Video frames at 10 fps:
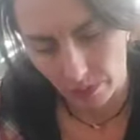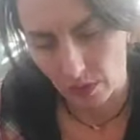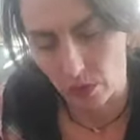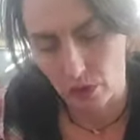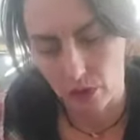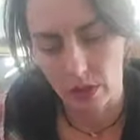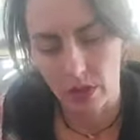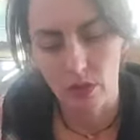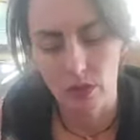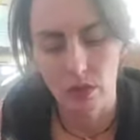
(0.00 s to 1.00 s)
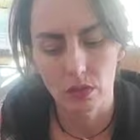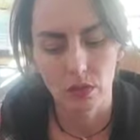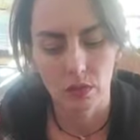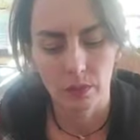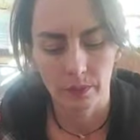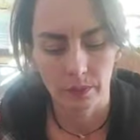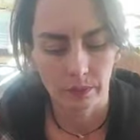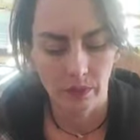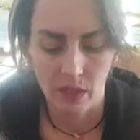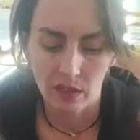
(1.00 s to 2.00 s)
If you're trying to
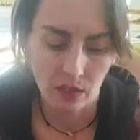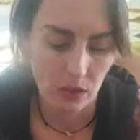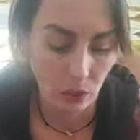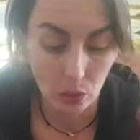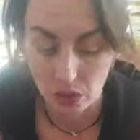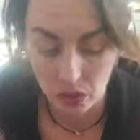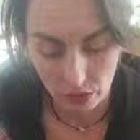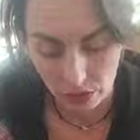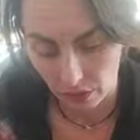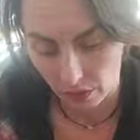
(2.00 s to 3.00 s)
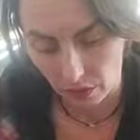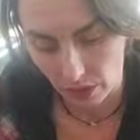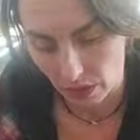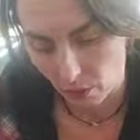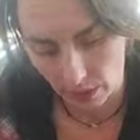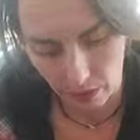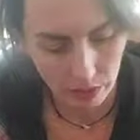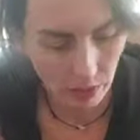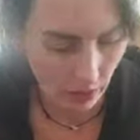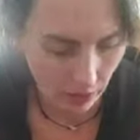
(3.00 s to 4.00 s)
disillusion yourself in any way, or
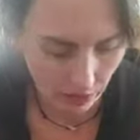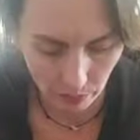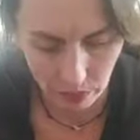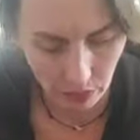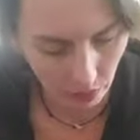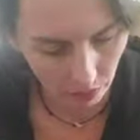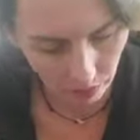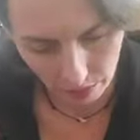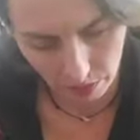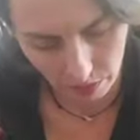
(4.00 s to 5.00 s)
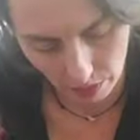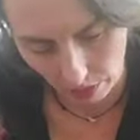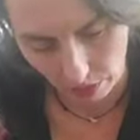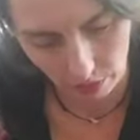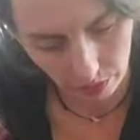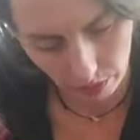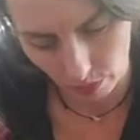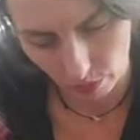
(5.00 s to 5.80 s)
deny something, or you're in denial, or you're